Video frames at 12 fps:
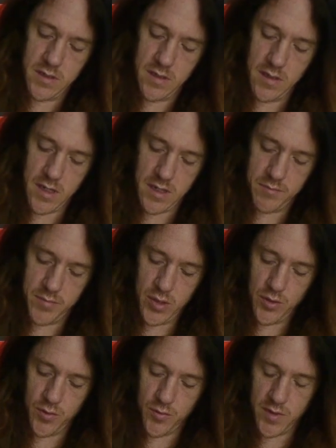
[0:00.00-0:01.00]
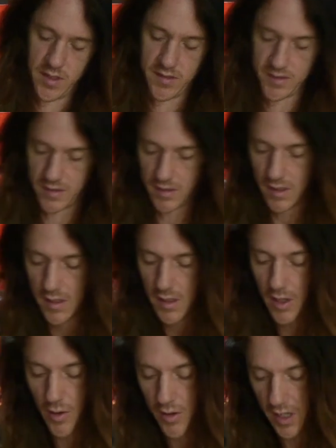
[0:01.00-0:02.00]
Nut, bolt, what is it?
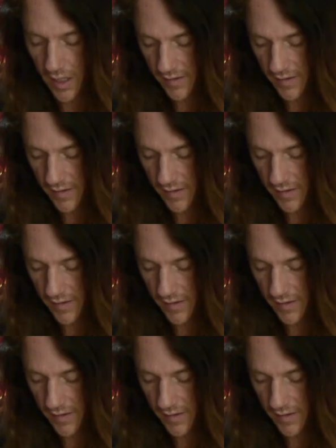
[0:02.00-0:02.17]
Okay,